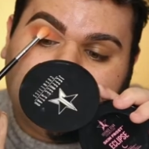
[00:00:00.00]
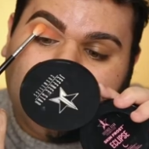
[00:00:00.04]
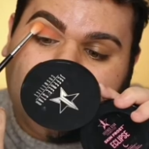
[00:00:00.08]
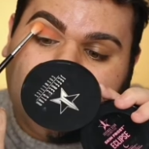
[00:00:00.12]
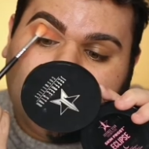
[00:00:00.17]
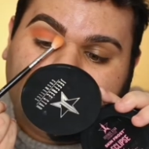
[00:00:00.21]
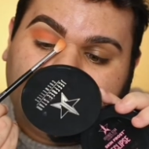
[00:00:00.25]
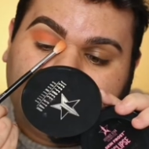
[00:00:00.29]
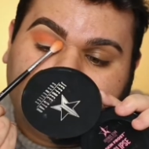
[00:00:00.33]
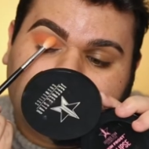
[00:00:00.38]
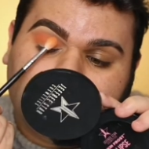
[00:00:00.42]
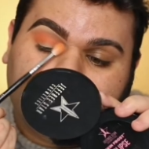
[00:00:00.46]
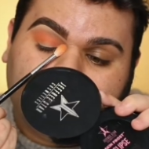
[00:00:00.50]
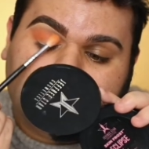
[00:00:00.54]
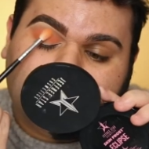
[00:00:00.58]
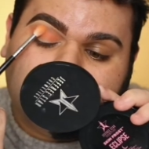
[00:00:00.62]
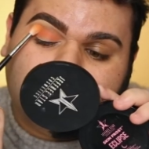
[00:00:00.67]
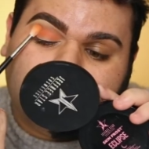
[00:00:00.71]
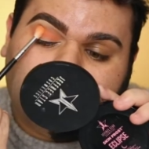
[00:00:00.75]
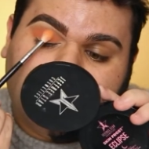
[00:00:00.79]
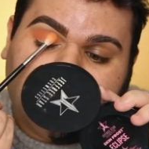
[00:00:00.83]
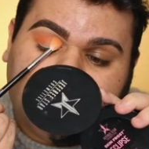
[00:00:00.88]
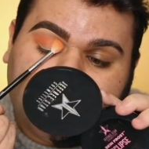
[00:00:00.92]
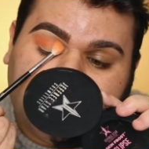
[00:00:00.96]
I want this
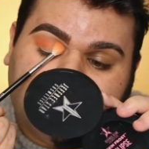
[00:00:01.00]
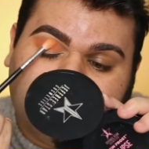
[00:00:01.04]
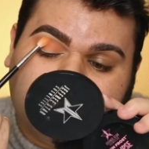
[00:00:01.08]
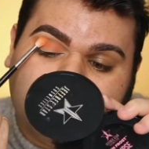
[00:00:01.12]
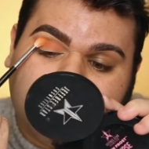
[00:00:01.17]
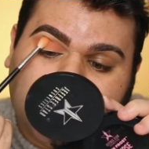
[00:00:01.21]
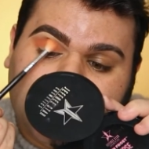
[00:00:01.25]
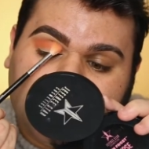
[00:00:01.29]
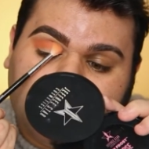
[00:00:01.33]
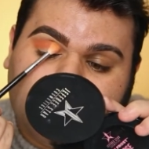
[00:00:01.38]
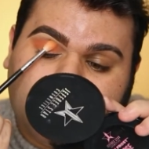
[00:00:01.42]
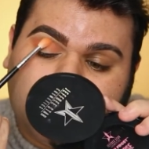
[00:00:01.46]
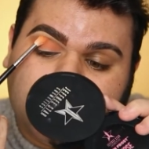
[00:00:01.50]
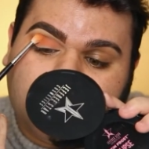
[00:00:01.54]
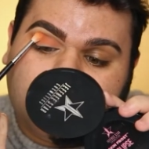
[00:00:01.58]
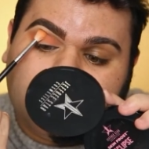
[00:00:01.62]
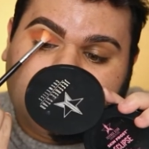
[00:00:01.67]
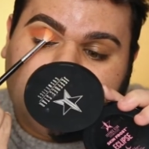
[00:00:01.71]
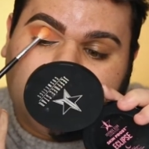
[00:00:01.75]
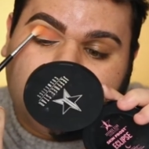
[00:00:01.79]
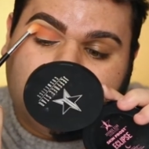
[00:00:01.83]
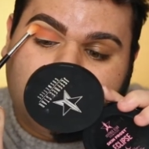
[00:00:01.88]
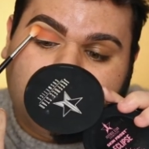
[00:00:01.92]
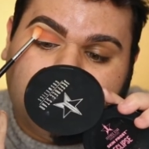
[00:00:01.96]
look very vibrant,
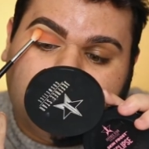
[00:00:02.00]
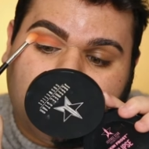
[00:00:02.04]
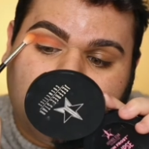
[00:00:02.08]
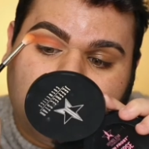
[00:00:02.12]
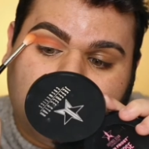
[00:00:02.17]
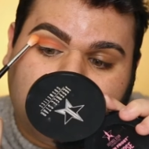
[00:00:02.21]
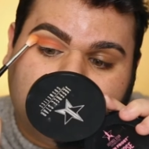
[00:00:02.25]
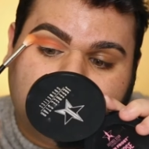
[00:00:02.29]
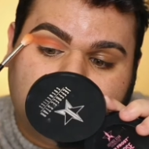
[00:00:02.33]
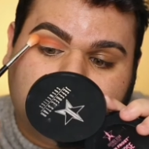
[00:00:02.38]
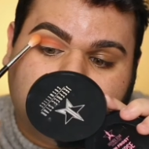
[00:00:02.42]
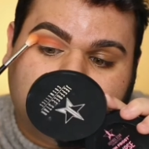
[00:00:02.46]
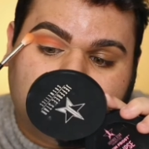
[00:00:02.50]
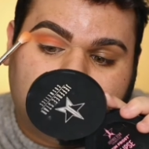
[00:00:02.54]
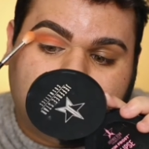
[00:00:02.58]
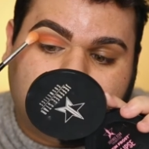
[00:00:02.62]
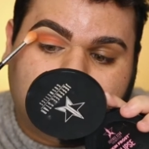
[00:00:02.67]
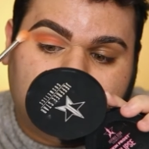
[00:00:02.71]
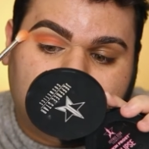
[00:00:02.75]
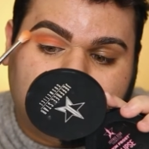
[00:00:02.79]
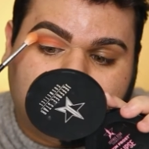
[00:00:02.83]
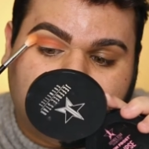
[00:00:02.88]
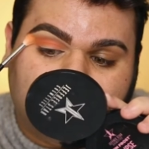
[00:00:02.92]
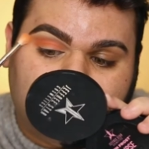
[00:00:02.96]
very bold,
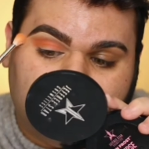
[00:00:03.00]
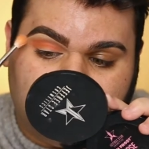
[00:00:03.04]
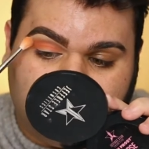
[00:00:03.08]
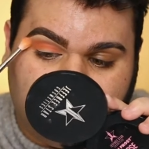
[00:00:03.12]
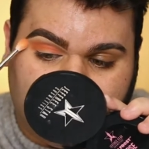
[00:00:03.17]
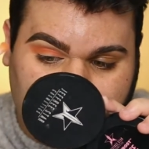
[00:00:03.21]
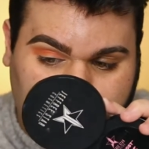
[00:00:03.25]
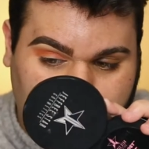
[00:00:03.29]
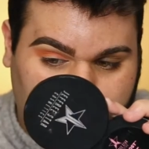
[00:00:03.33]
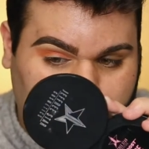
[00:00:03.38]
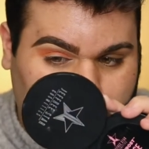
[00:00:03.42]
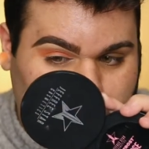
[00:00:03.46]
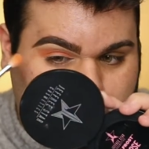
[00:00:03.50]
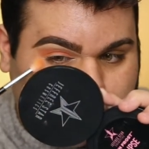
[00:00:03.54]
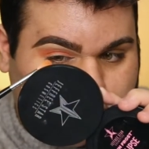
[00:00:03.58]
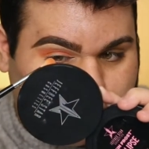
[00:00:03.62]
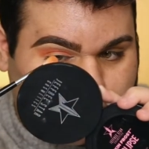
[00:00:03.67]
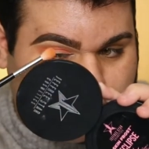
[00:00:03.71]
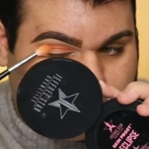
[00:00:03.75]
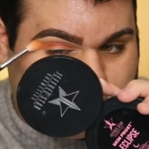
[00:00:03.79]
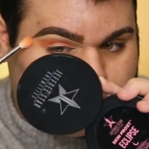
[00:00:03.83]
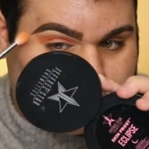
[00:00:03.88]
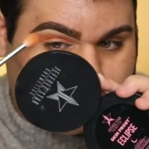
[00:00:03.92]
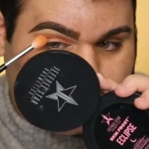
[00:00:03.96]

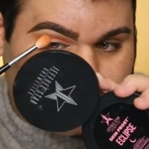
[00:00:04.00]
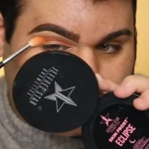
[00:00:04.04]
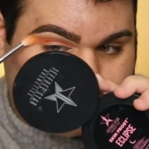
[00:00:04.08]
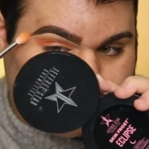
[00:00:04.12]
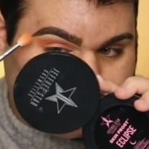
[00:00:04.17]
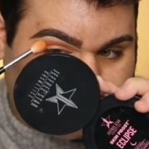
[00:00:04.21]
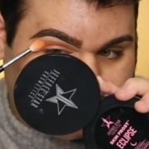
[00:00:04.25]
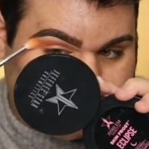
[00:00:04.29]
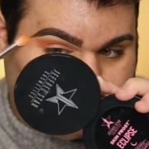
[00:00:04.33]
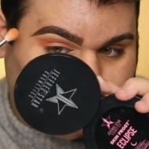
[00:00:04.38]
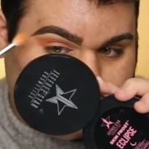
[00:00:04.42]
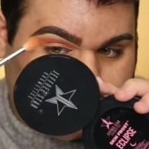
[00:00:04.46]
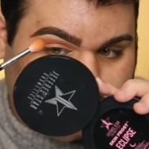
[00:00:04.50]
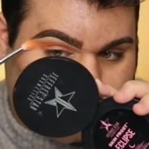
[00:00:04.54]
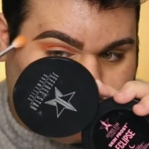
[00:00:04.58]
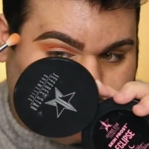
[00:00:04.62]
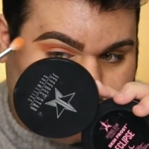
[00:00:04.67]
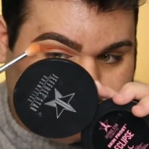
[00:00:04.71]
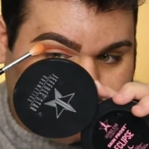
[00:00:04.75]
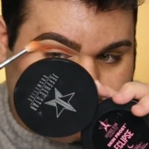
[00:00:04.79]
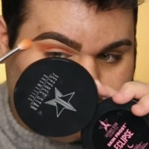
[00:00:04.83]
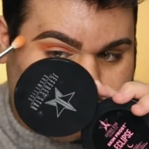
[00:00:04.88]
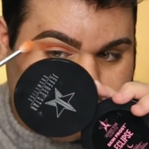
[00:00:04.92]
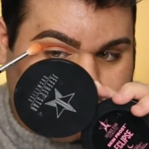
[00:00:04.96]
very in your
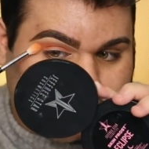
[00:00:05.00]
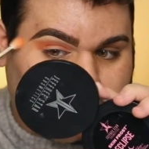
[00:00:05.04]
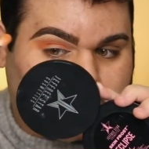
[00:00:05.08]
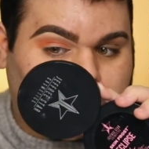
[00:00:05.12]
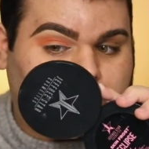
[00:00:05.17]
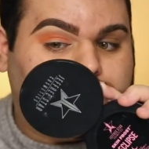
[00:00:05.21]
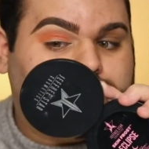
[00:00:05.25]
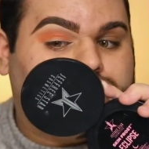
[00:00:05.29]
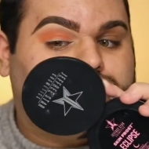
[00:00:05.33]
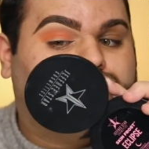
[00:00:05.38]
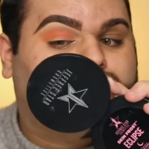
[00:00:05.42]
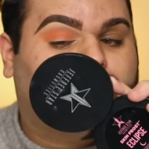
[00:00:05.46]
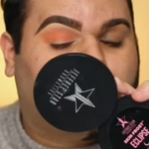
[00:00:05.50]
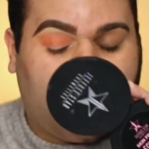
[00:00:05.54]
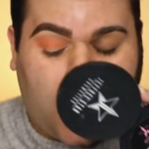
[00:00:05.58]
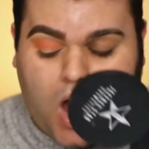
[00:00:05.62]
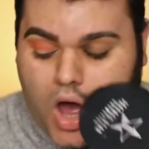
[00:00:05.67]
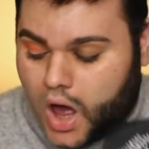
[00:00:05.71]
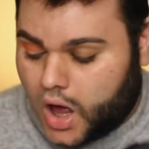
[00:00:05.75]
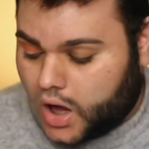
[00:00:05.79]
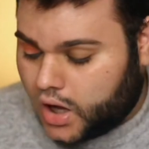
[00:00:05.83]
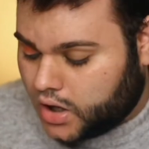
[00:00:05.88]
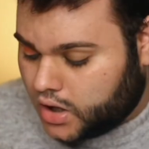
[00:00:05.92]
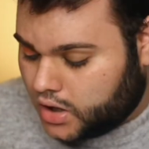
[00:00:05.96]
face, very
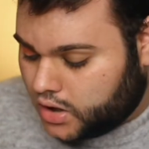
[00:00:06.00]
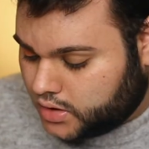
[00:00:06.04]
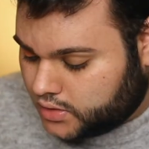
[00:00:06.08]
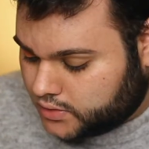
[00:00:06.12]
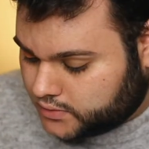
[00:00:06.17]
drag.